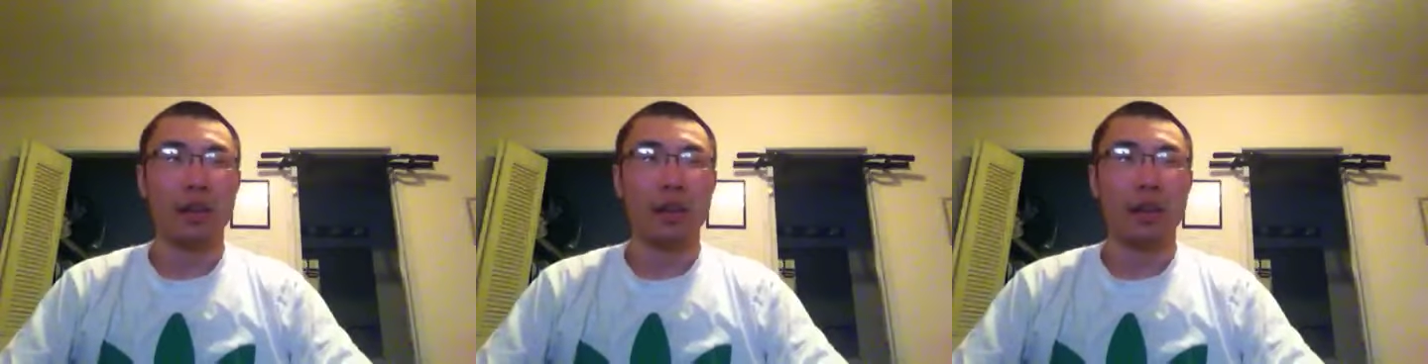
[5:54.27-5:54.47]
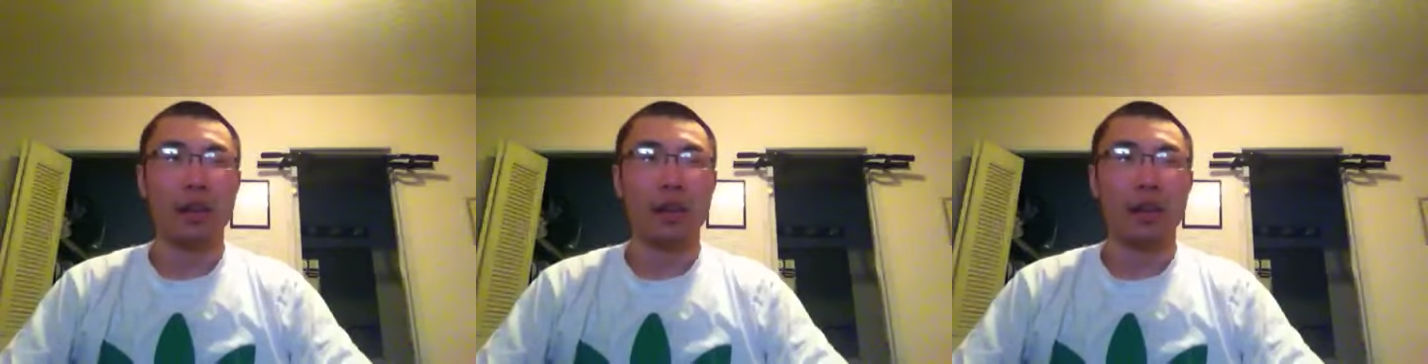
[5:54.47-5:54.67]

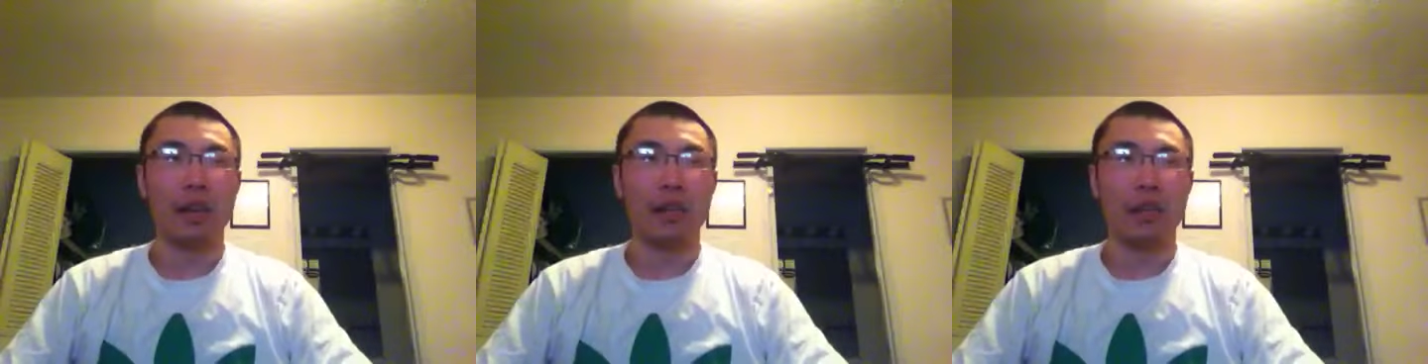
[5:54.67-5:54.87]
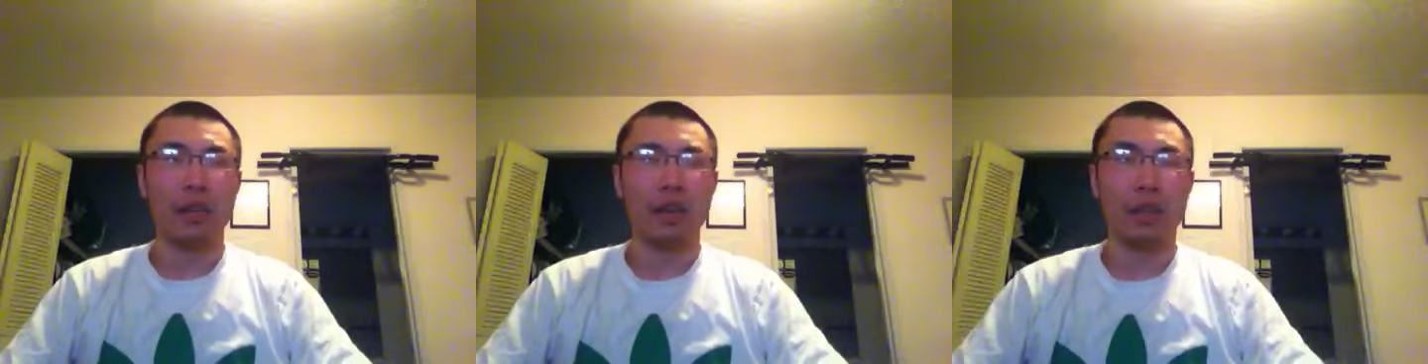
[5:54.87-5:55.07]

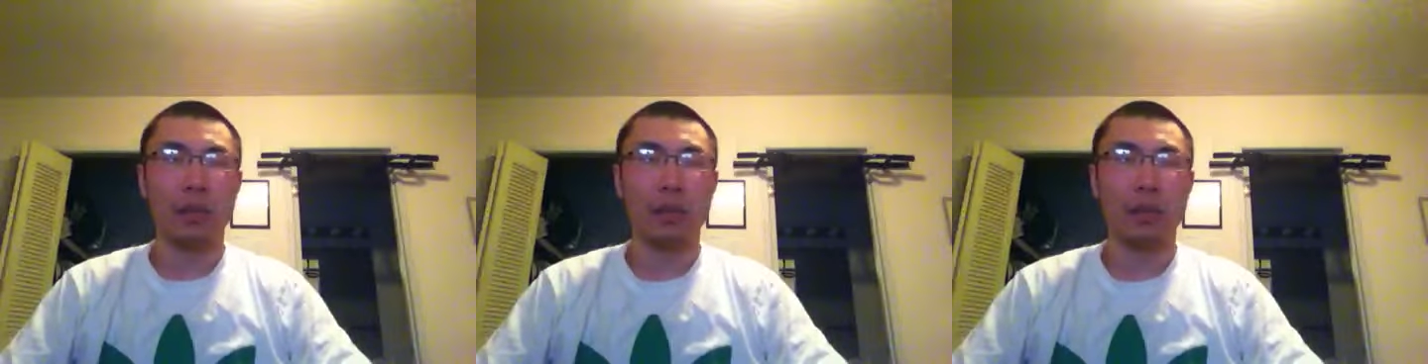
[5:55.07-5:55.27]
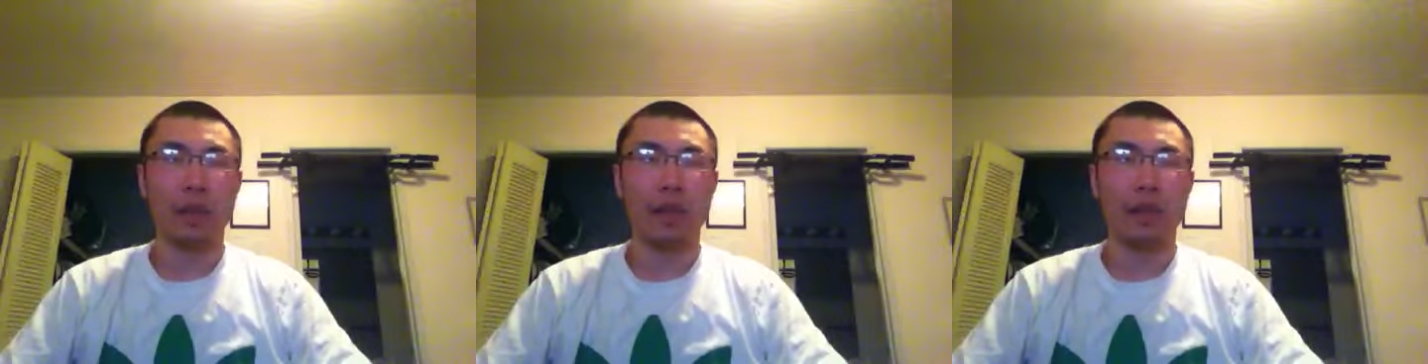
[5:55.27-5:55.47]
I
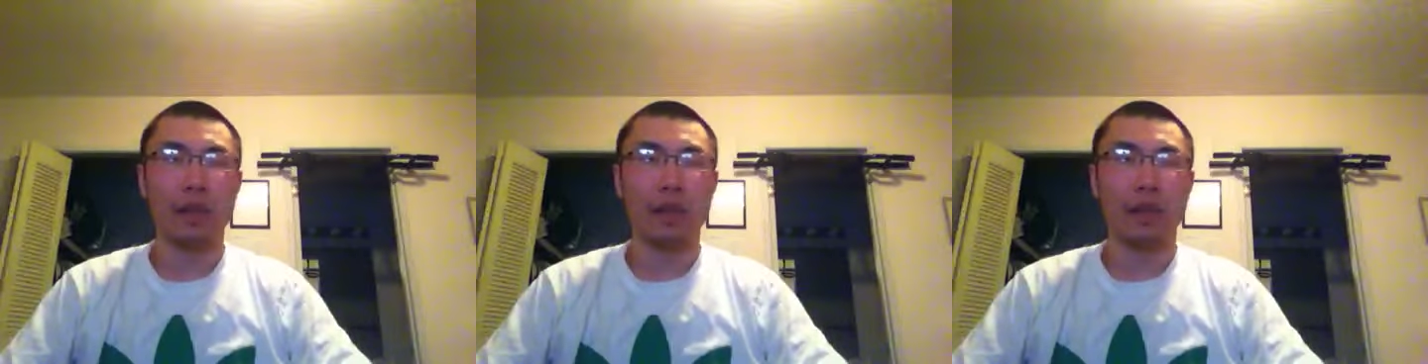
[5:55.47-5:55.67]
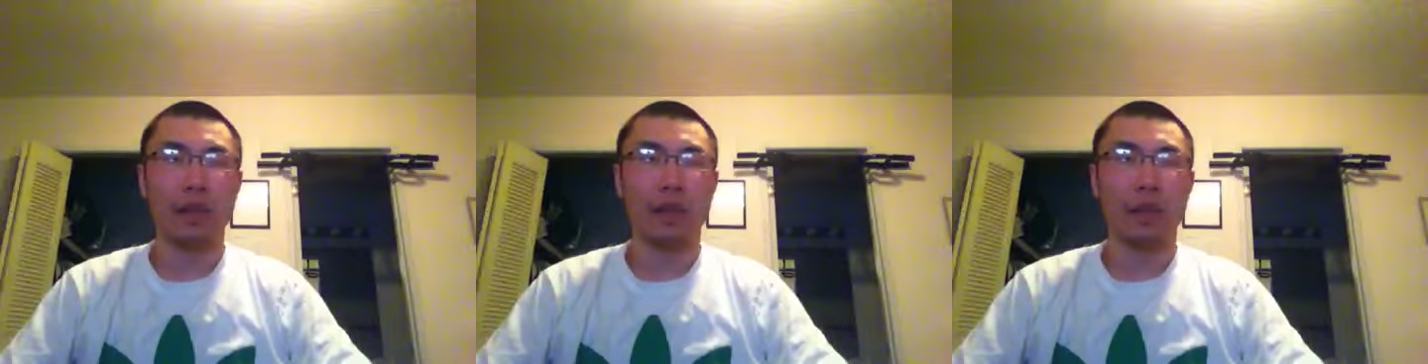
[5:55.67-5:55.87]
think we went
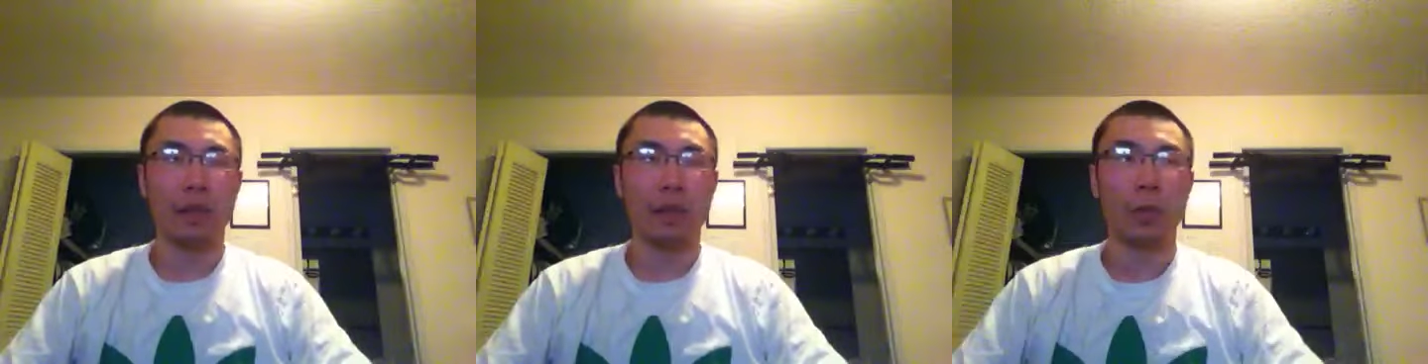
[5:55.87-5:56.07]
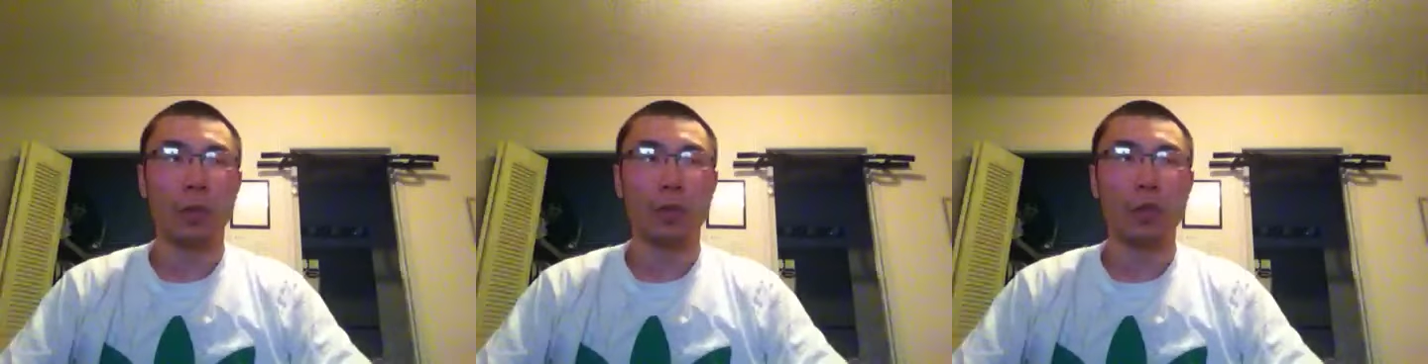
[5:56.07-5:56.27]
like
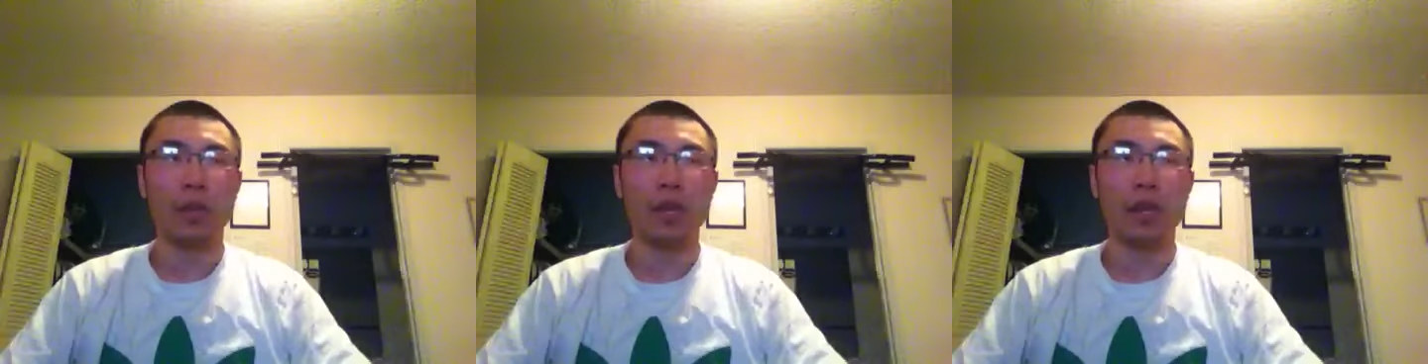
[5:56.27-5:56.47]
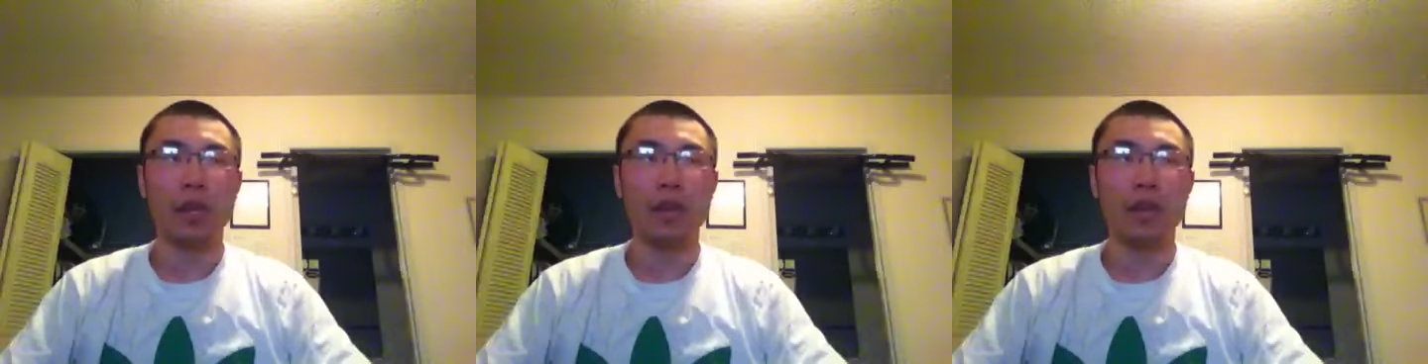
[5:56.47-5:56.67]

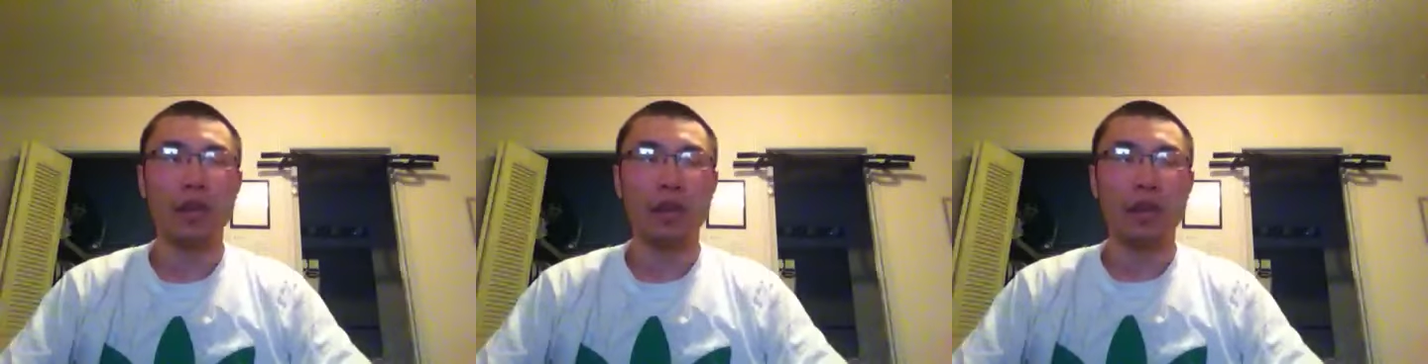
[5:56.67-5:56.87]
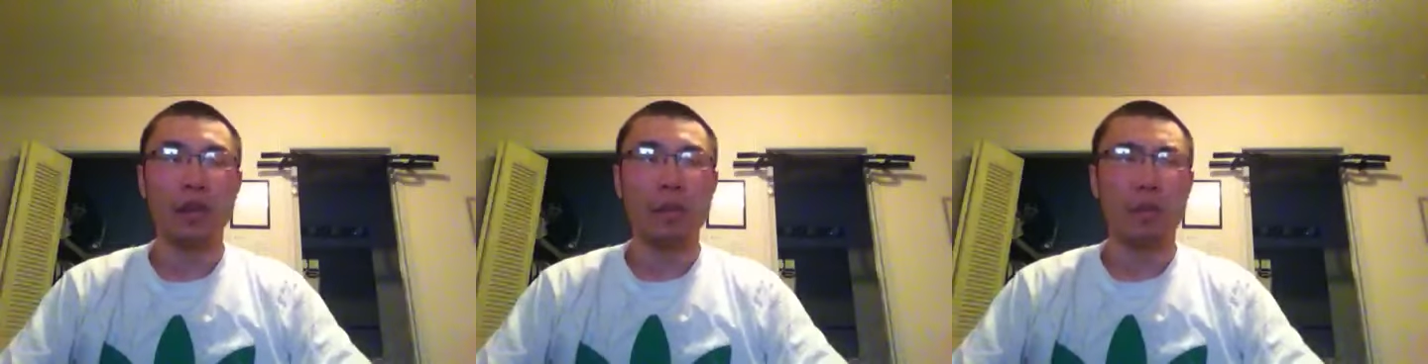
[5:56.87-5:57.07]
3
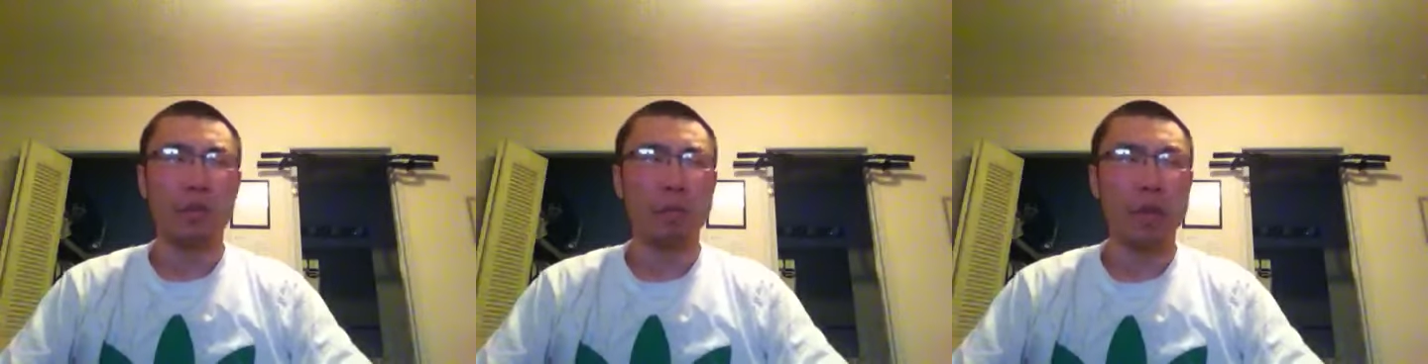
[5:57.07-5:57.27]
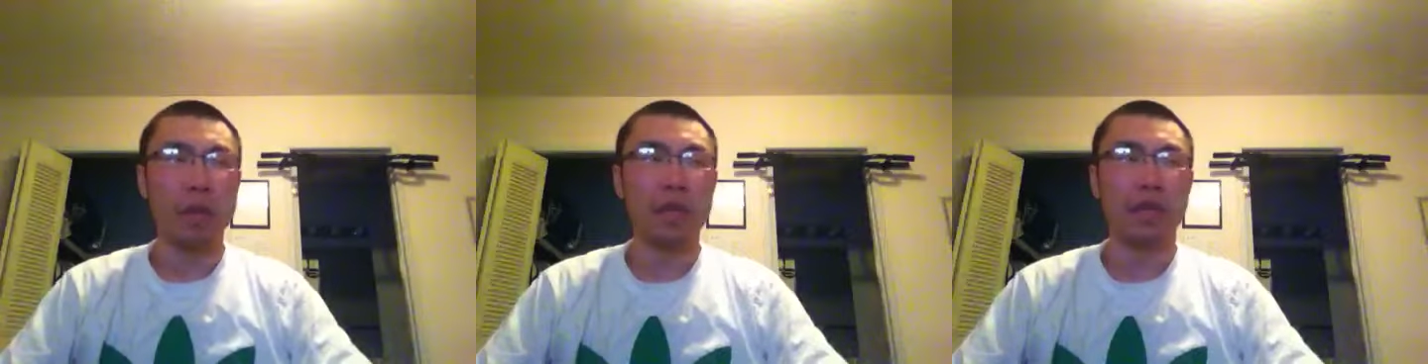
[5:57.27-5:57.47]

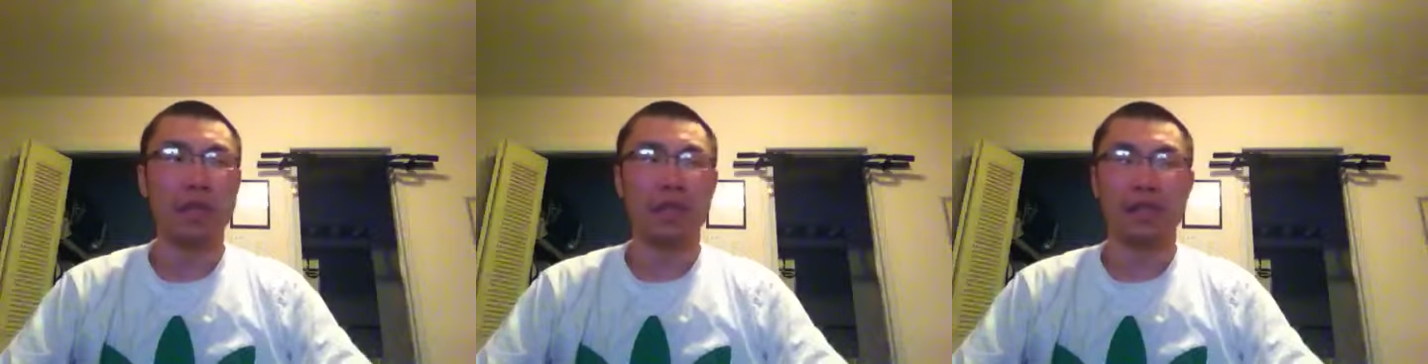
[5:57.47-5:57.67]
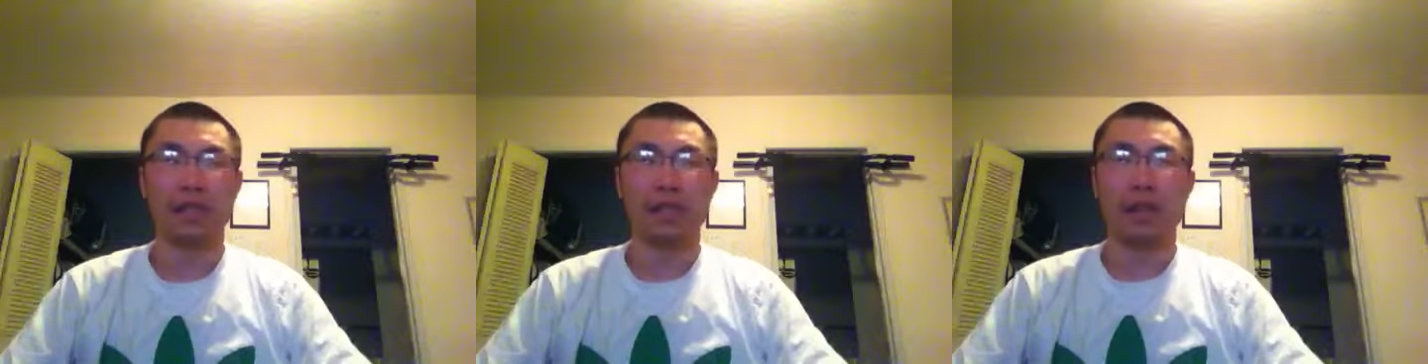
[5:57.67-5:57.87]

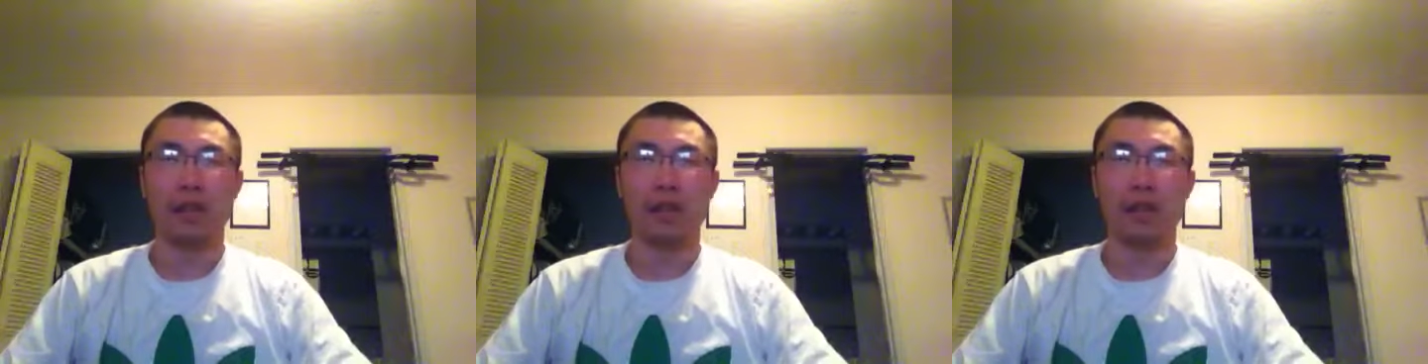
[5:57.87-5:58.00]
minutes.